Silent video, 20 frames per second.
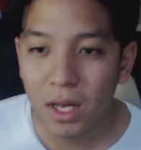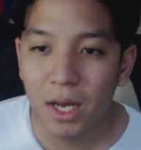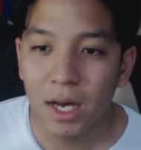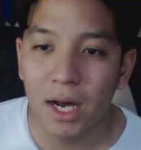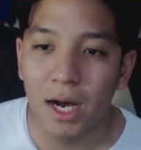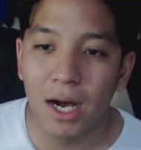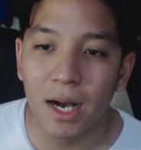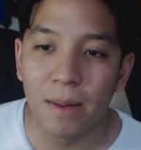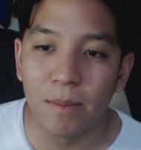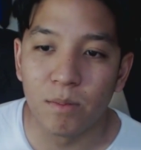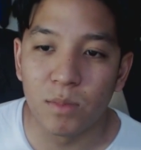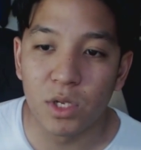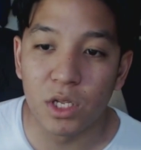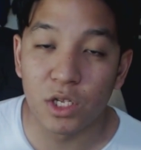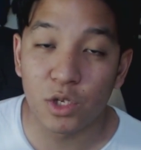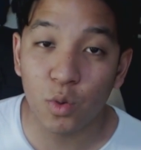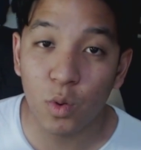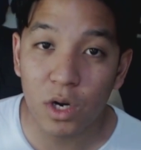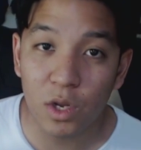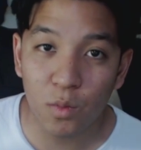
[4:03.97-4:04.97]
The
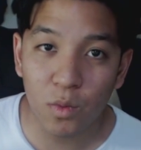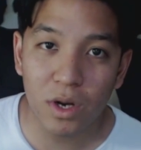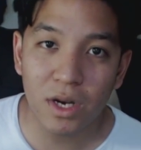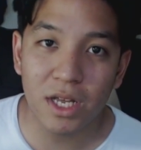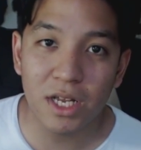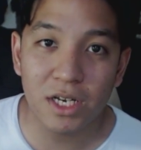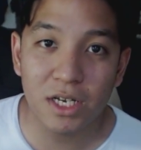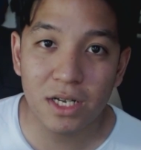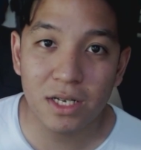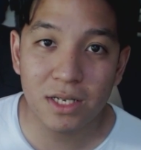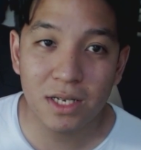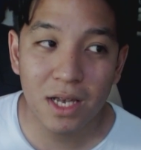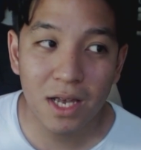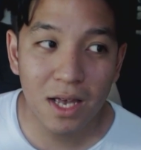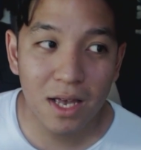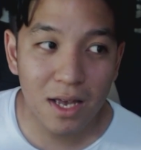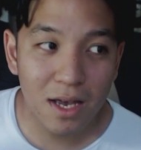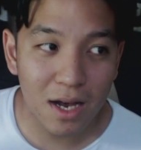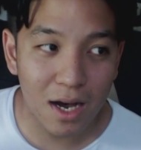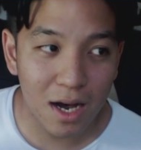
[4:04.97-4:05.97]
21 inches
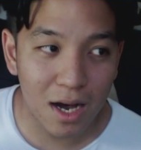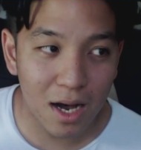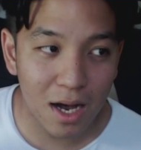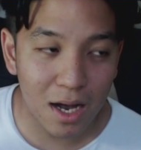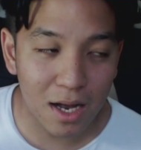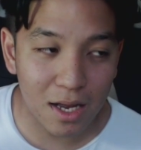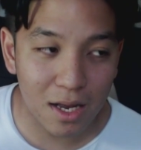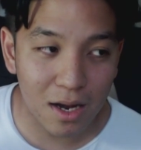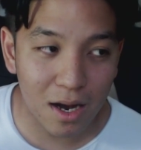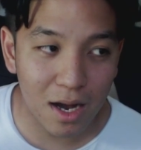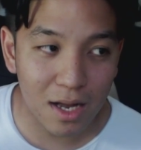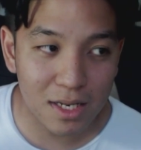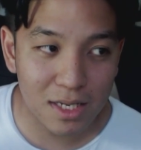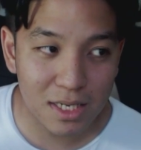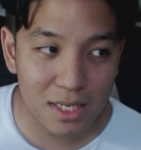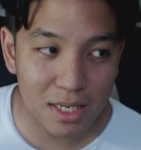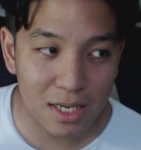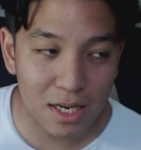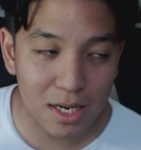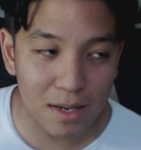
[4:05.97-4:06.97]
got
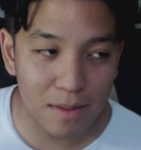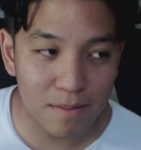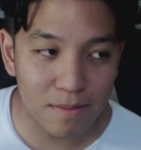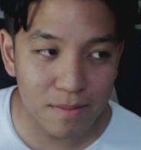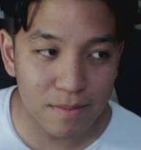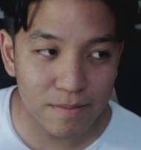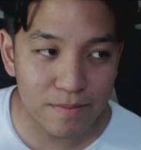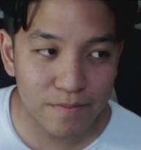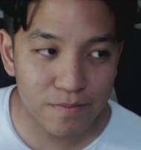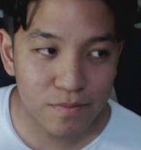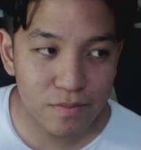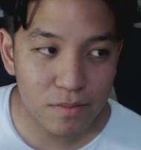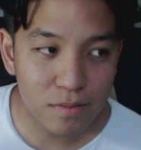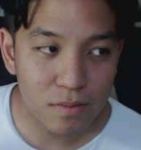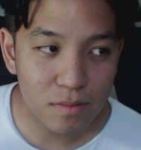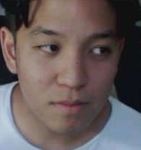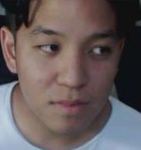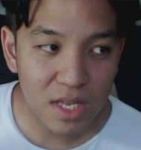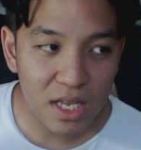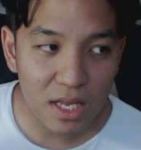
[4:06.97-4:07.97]

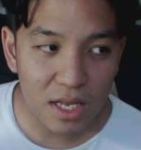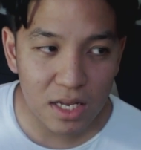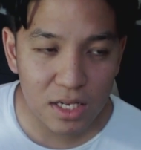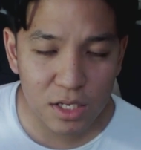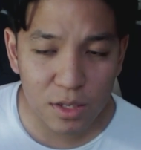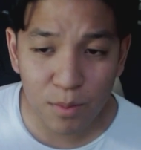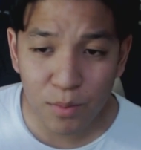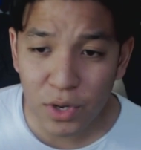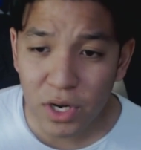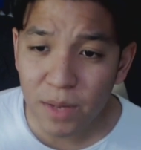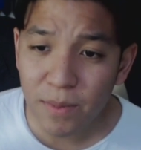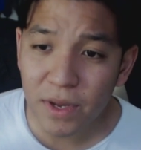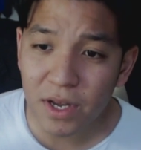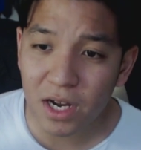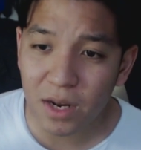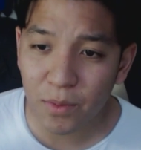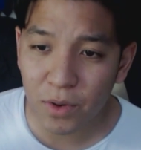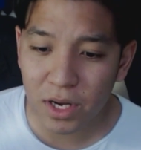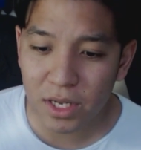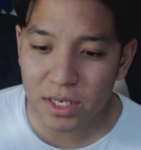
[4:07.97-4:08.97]
some pretty big
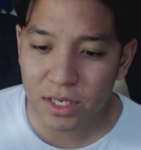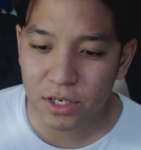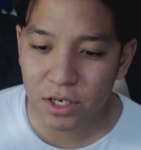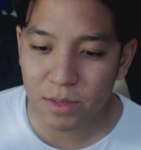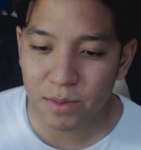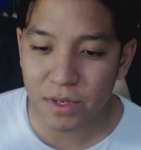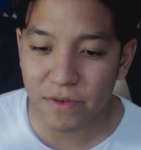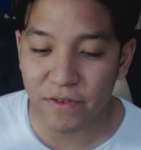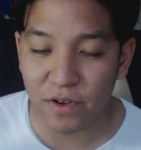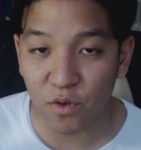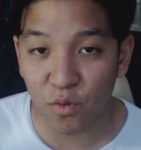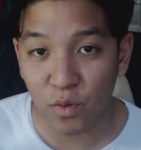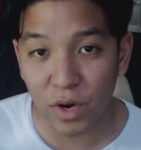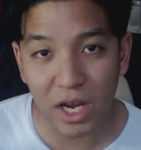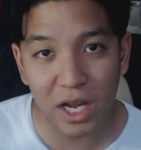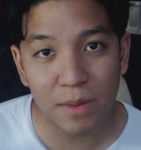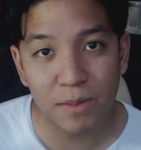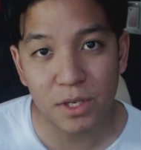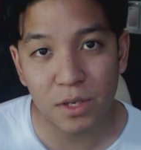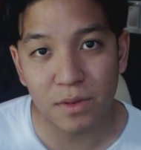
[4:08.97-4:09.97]
upgrades in terms of
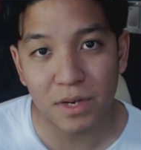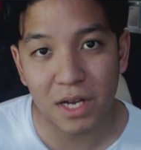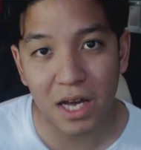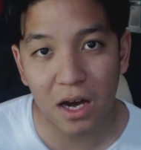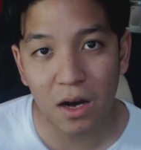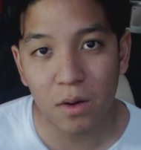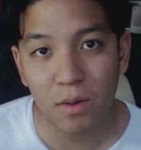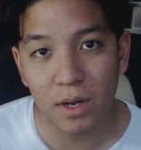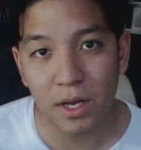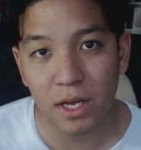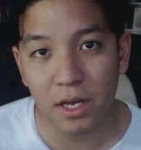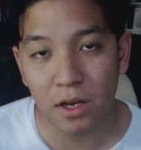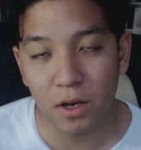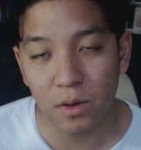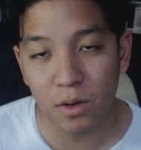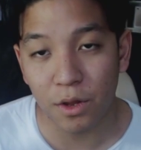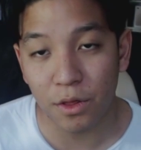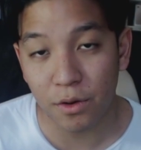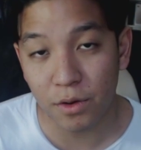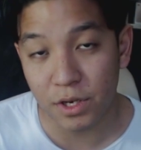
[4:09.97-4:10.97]
RAM. So now it can go
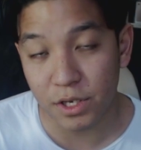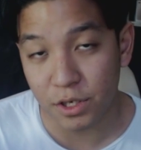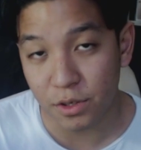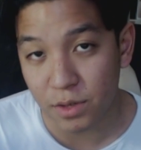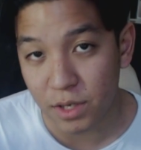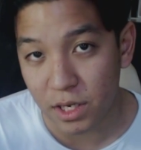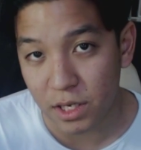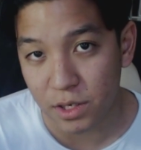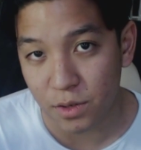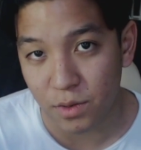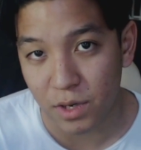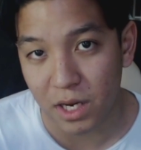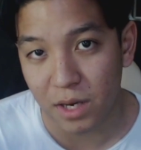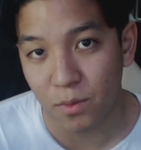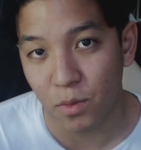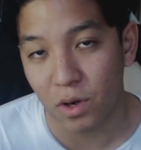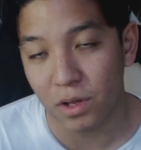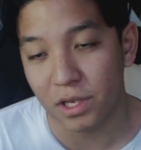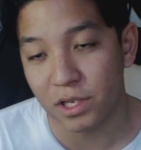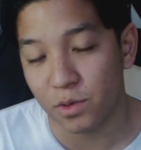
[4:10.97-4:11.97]
to 32 gigs of RAM,
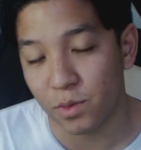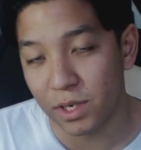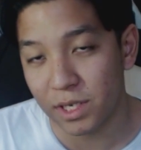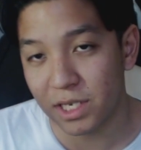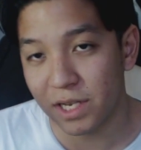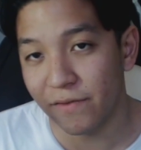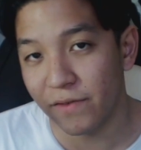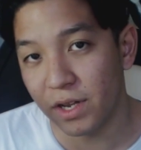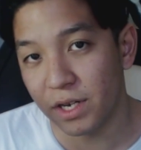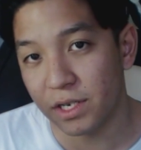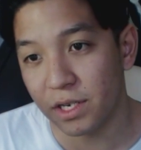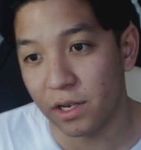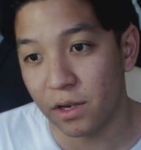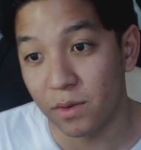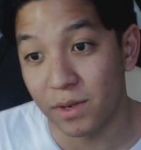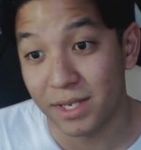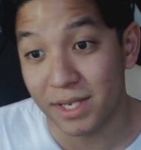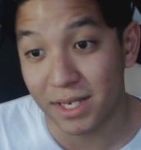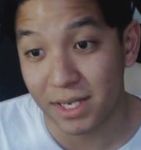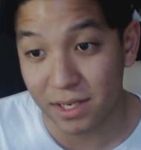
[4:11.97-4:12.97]
while the 27-inch can go
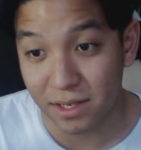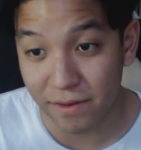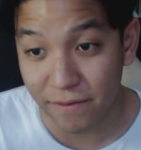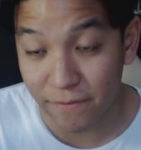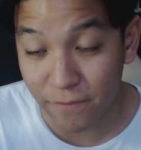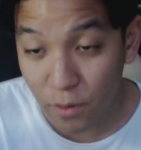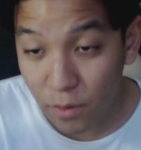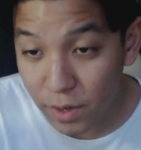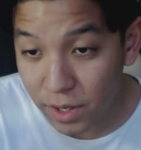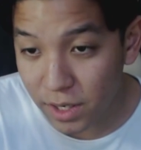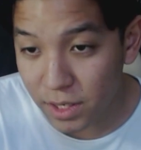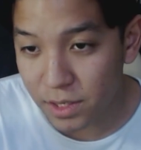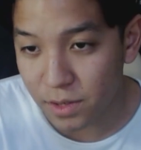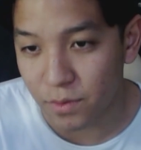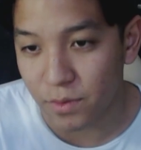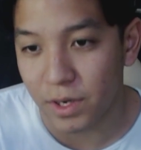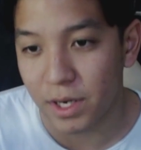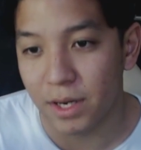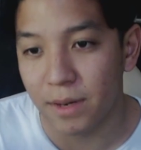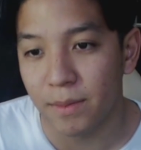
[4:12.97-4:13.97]
to 64 gigs of
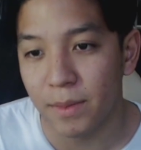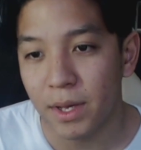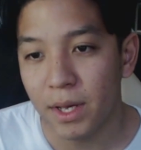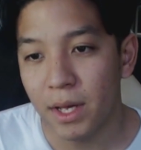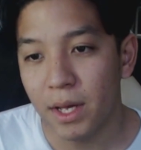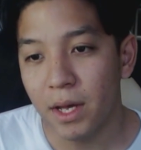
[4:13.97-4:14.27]
RAM.